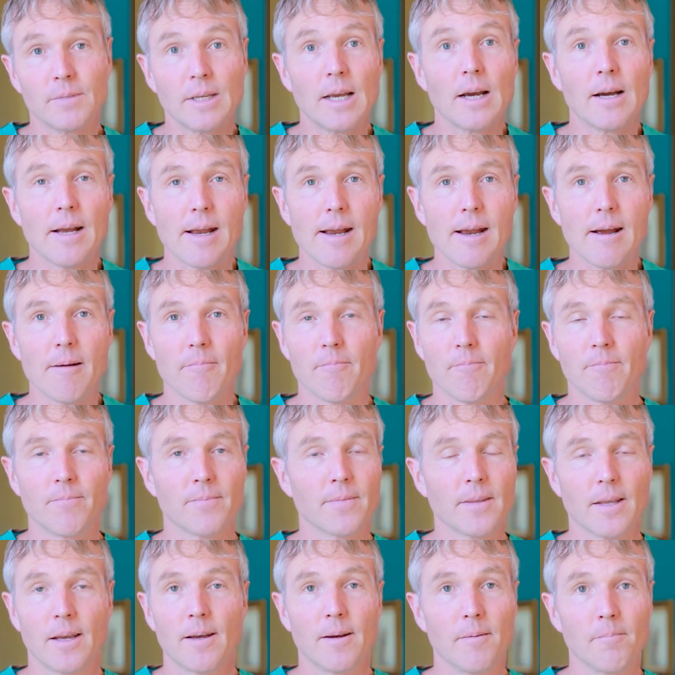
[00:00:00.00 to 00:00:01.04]
Yeah, I am. I'm
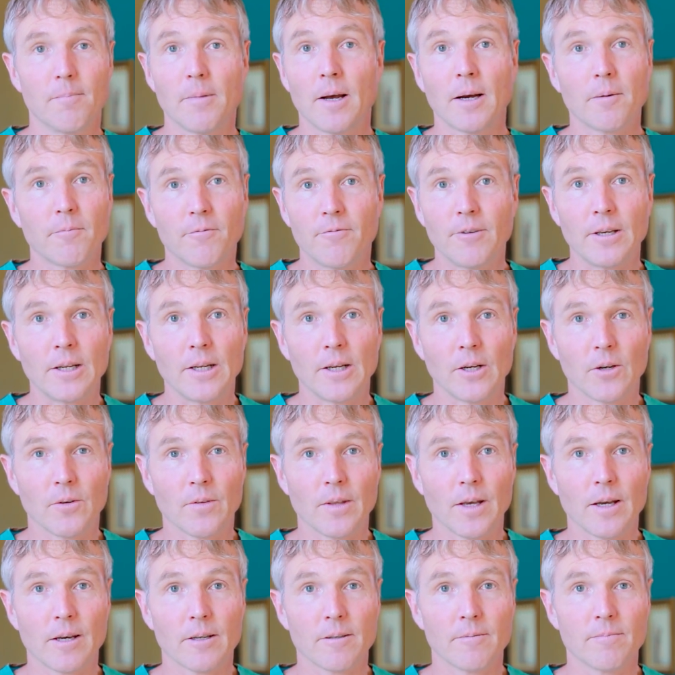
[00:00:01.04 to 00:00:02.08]
not feeding her
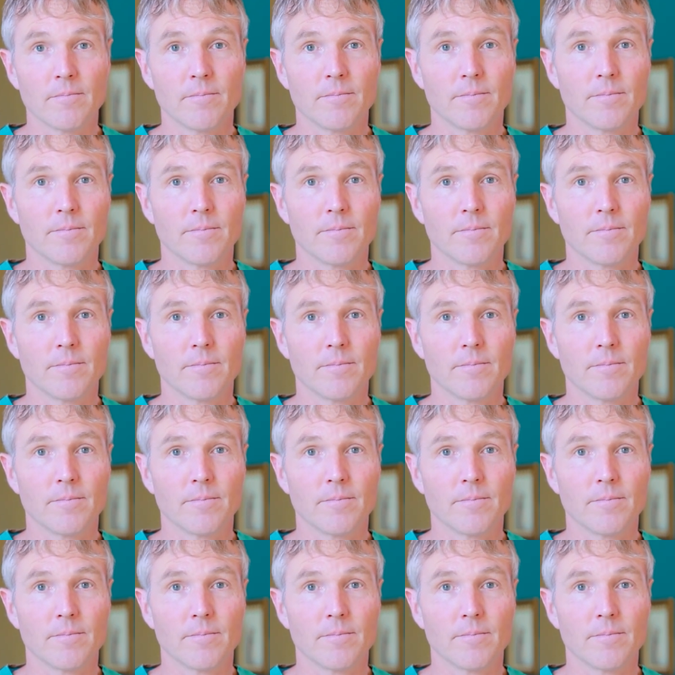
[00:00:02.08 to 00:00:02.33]
that.